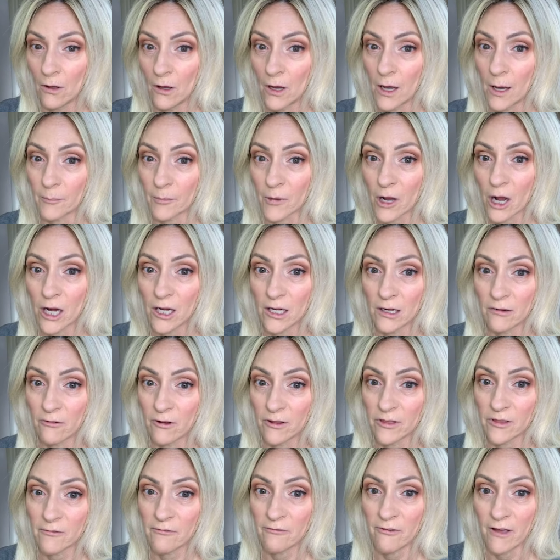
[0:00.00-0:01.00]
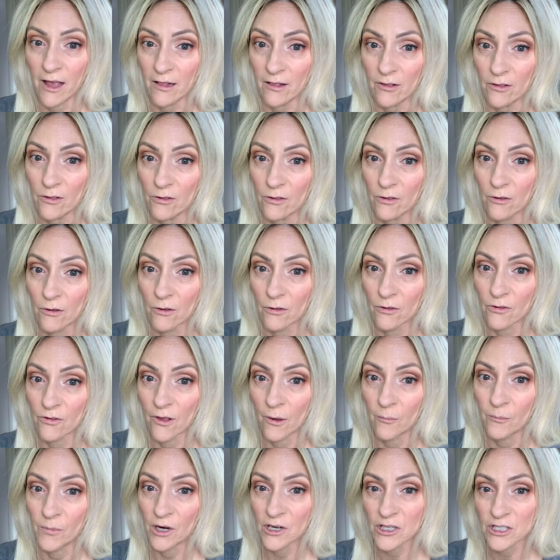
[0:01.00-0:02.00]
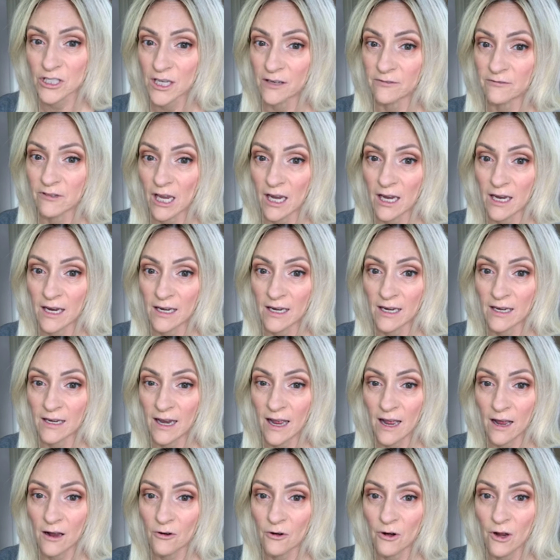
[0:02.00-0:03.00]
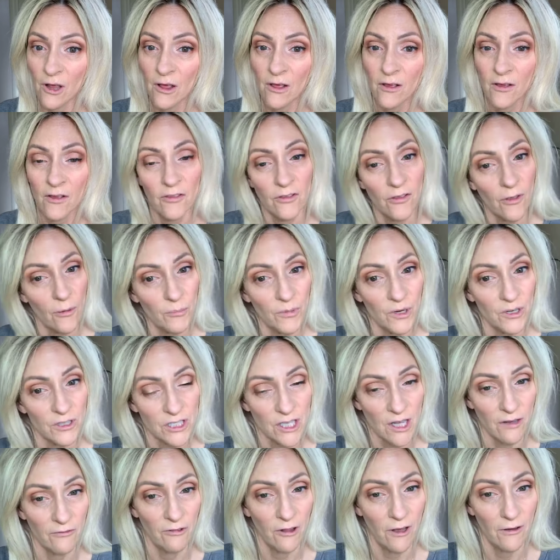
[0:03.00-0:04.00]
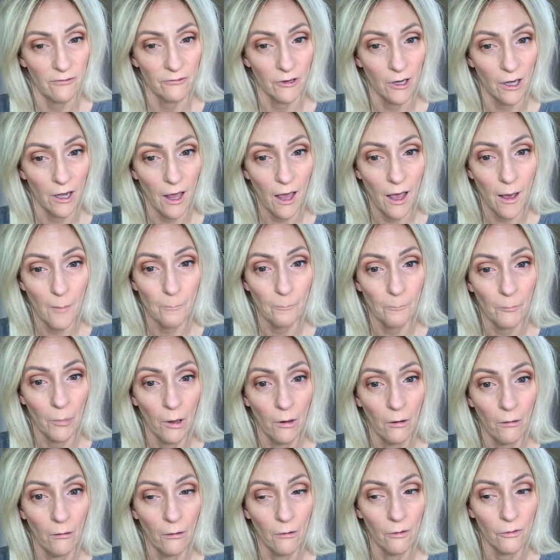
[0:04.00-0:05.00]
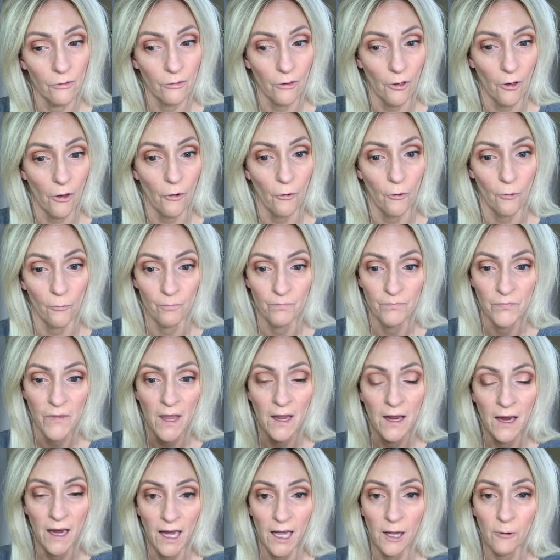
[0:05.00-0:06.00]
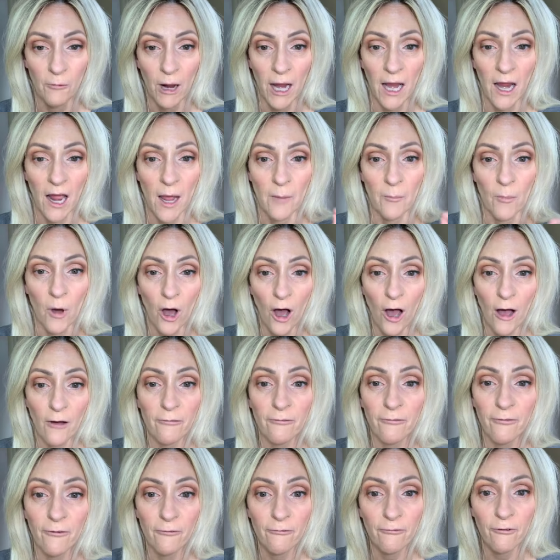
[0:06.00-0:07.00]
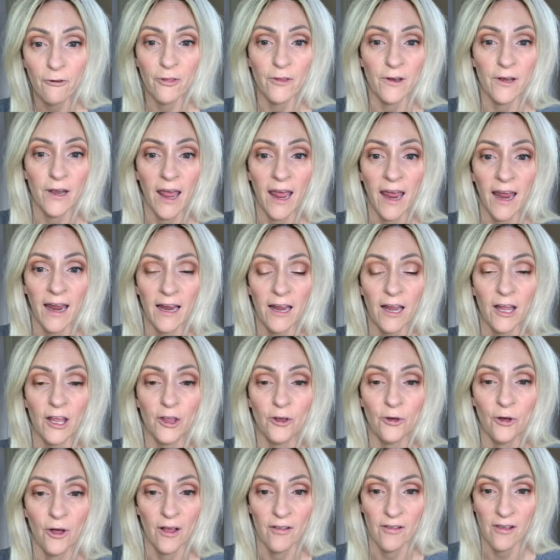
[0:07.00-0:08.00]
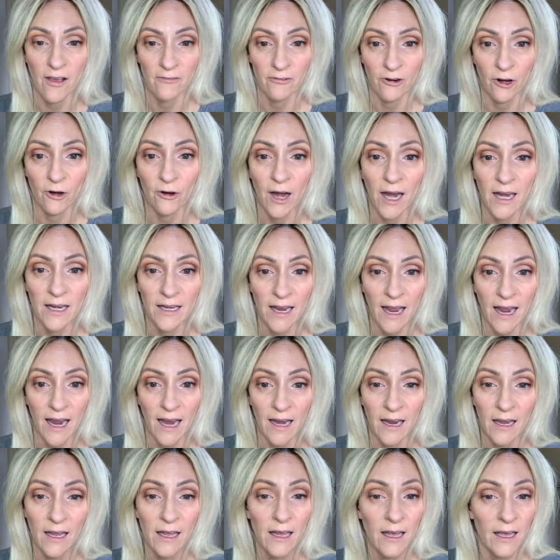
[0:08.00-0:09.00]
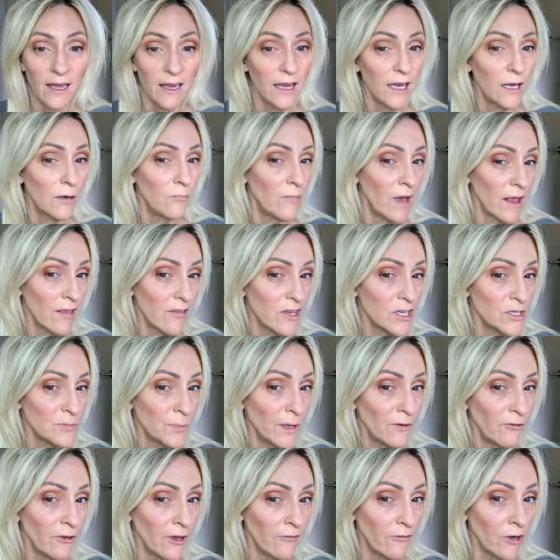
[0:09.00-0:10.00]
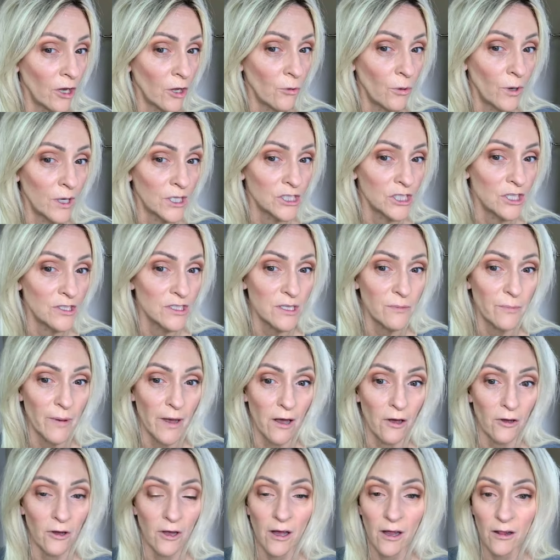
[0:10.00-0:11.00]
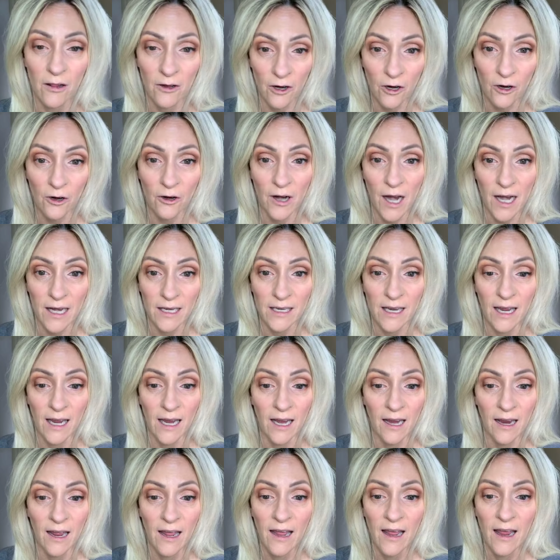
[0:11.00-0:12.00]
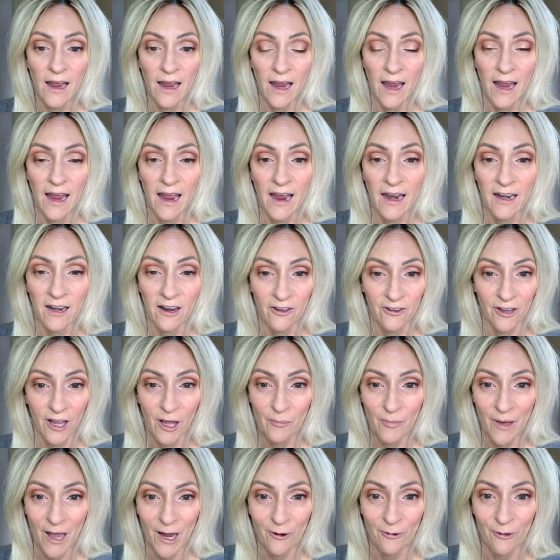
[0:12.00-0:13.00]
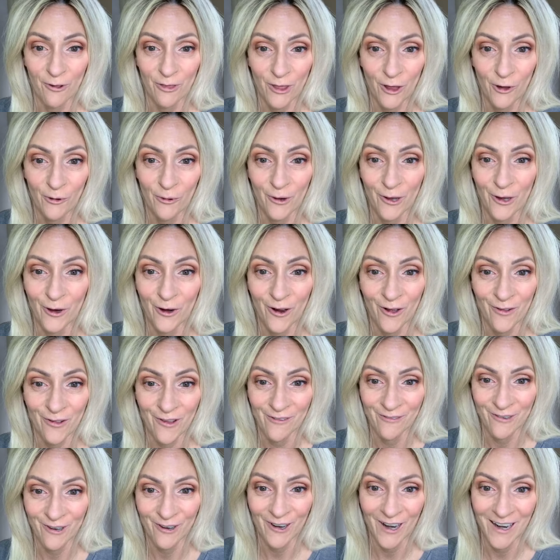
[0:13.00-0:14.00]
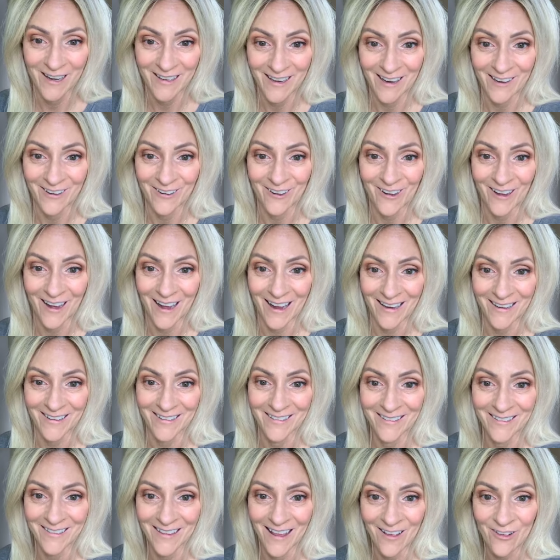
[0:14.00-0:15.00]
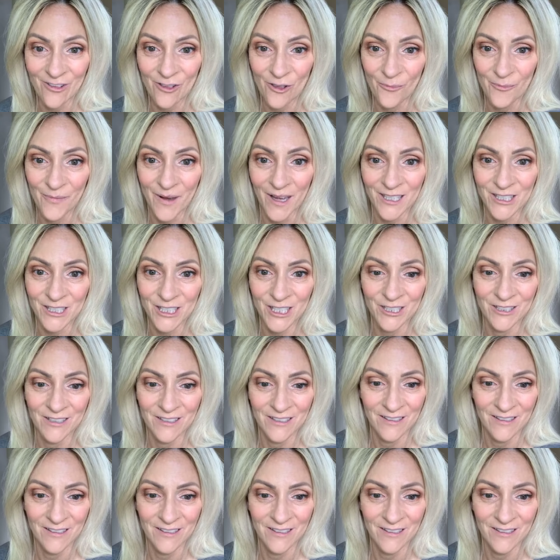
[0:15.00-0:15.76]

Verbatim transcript: I'm kind of on the fence. Some years I've taken it down, some years I've left it up, so, anyway, I'm off for the day. You guys have a great day. Again, message me if you have any questions about color correcting, and I'll get back with you. And you guys have a great day, okay? Thanks so much.